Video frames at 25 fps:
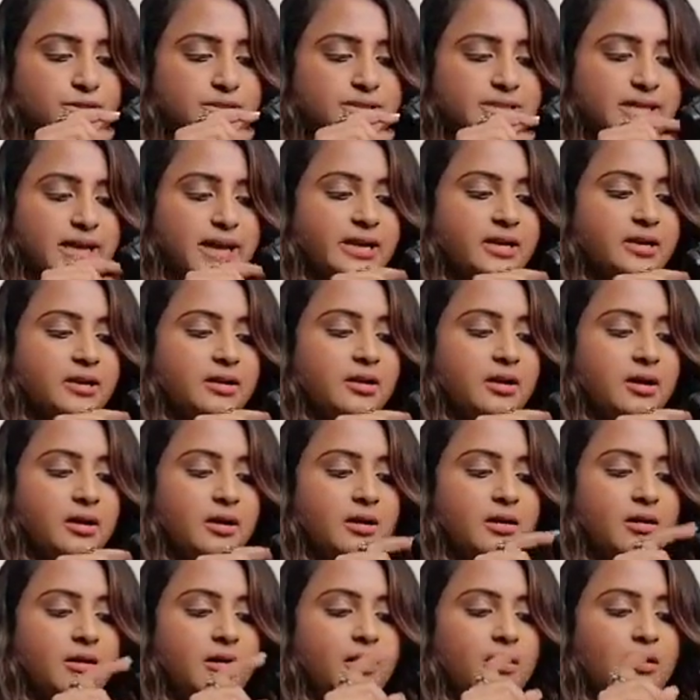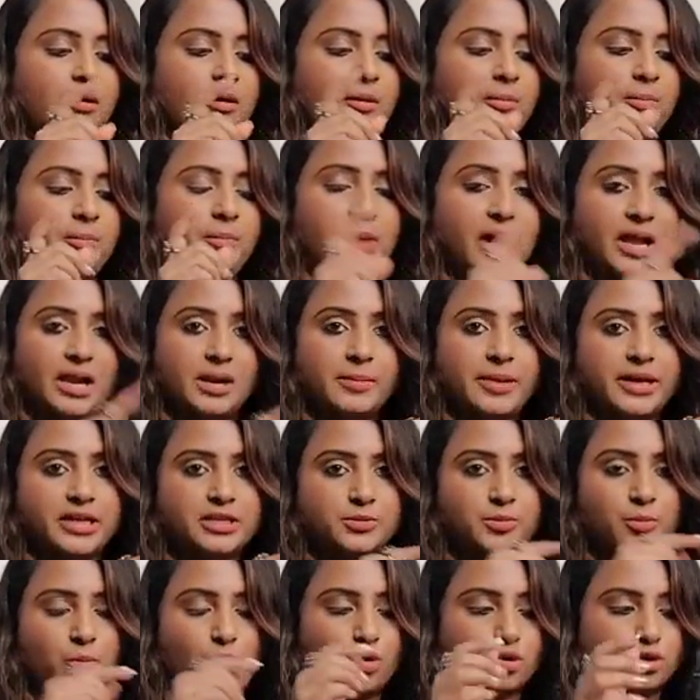set bulb
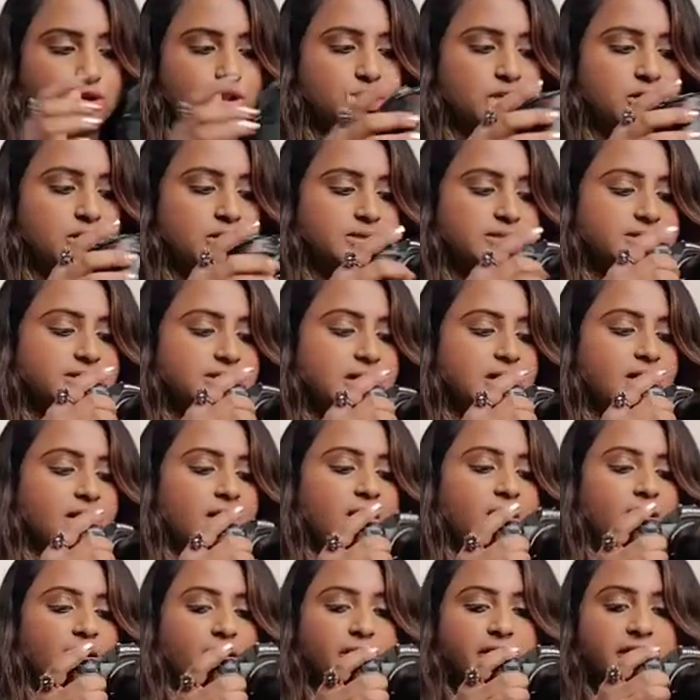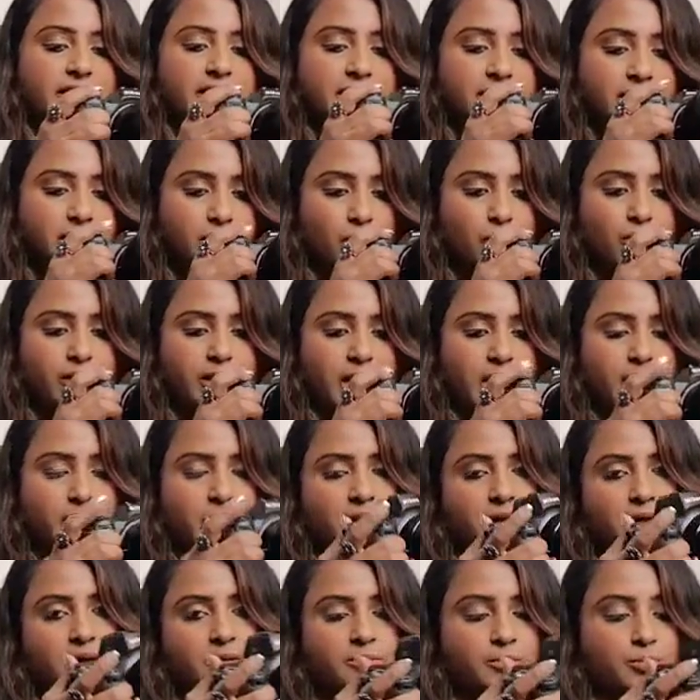exposures in your
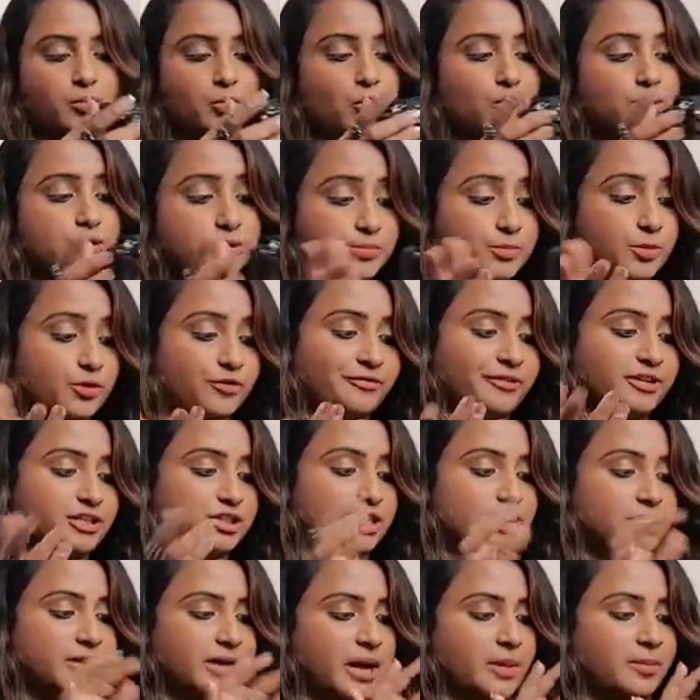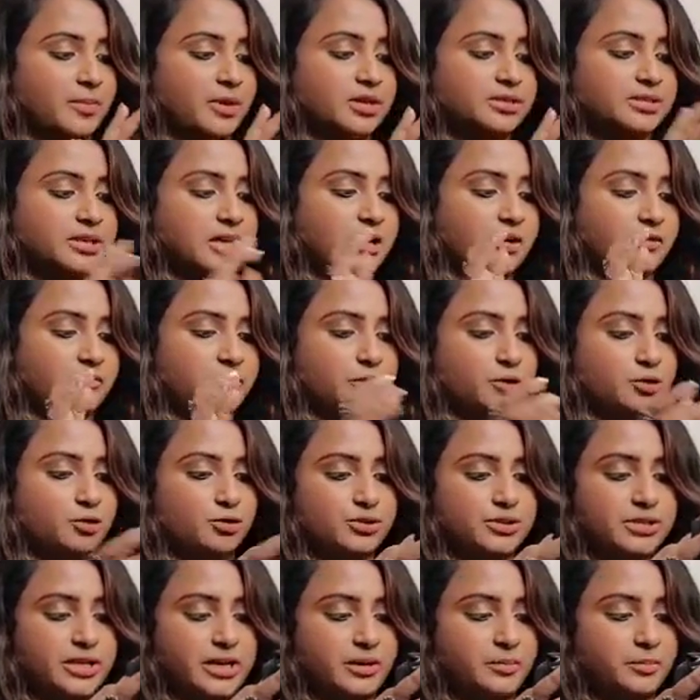camera. Most professional cameras allow you to
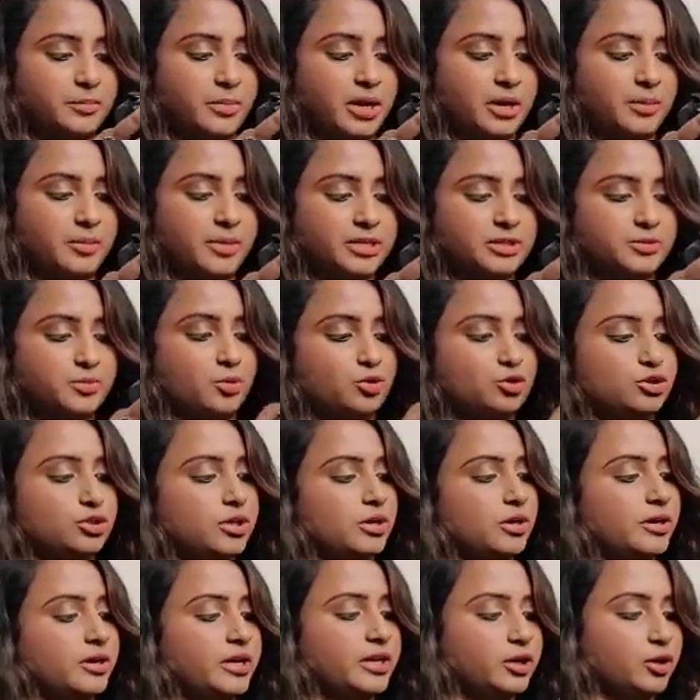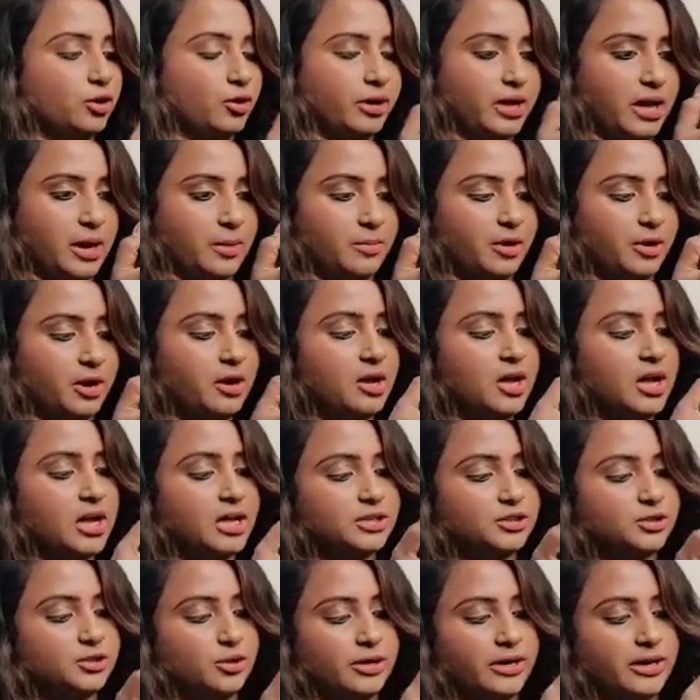set bulb exposure in your camera.
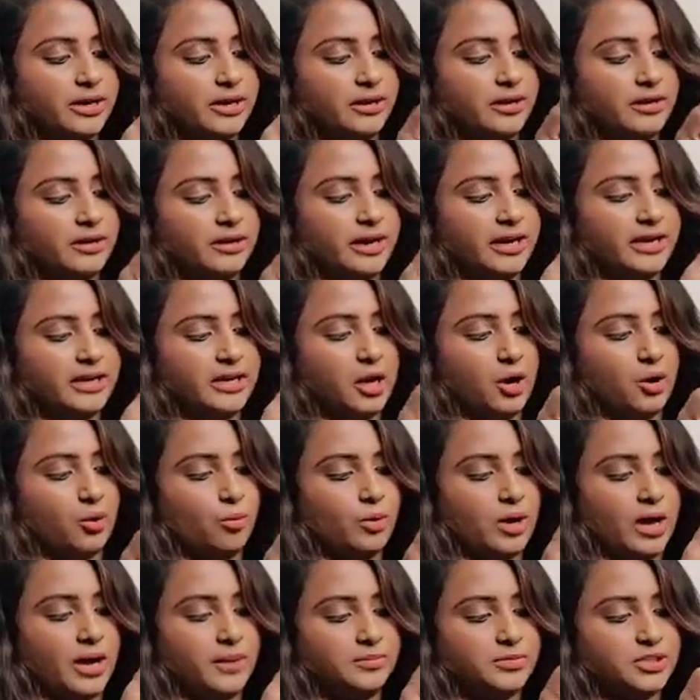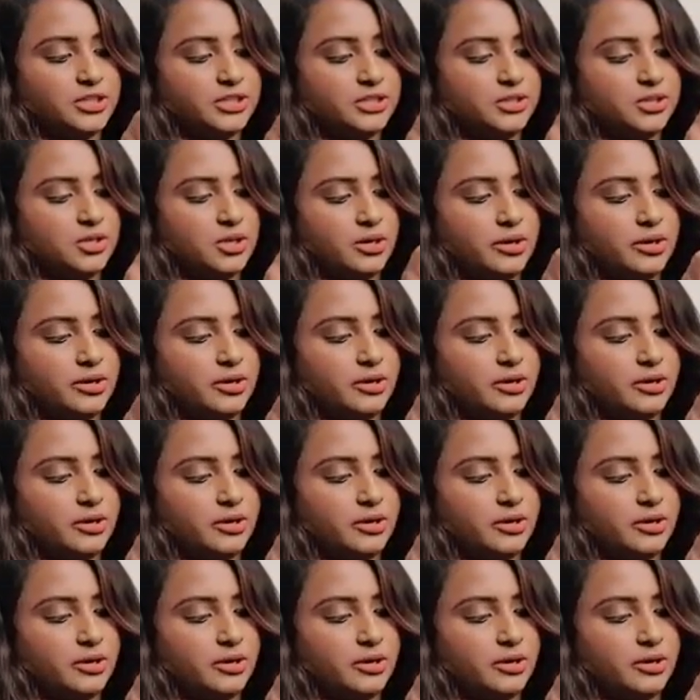So right now I'm just